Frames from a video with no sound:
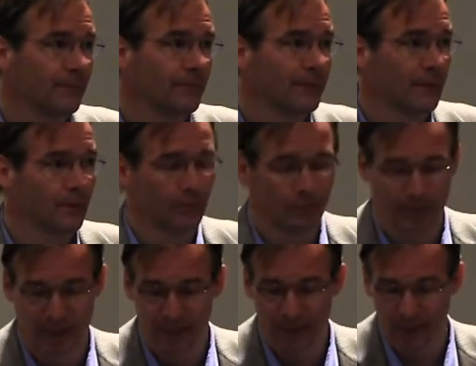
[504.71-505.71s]
So we
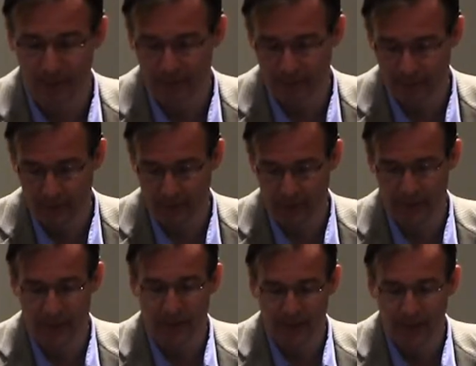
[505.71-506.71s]
need to
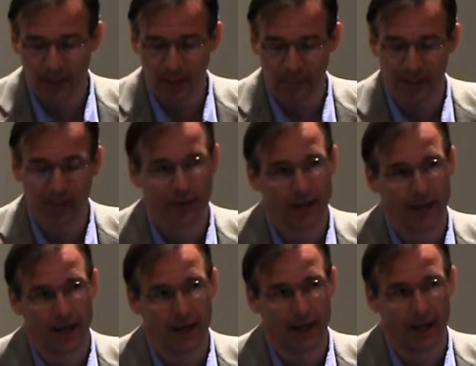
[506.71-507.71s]
start thinking about
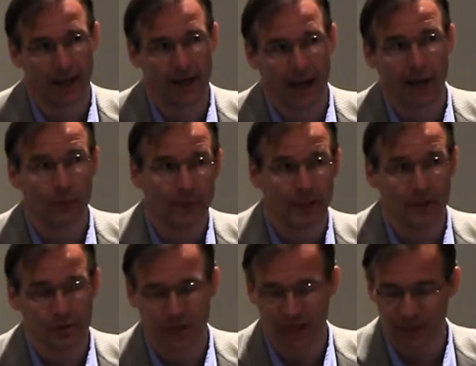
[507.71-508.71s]
how we can
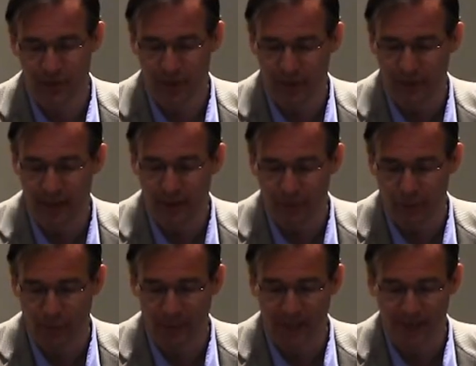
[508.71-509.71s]
change our data
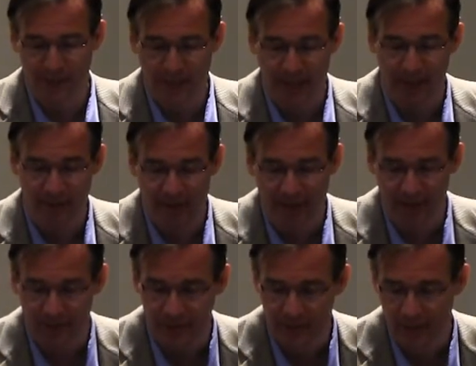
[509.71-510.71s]
formats to take
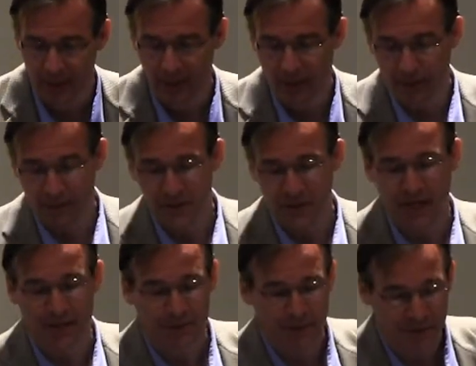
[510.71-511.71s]
advantage of these
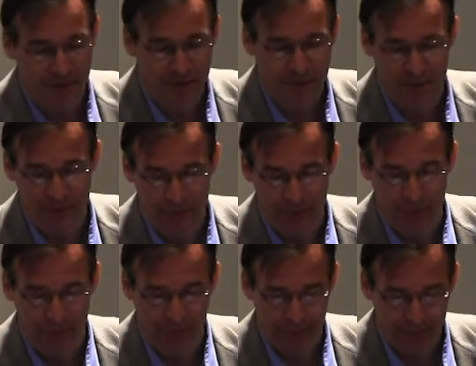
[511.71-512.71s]
kinds of systems and
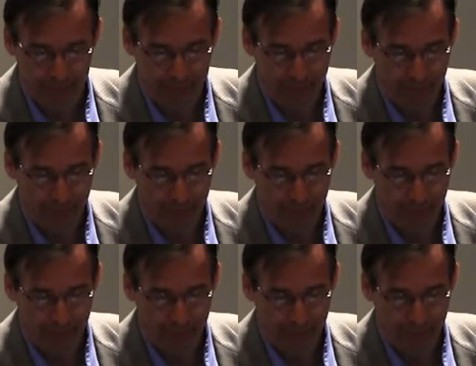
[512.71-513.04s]
tools.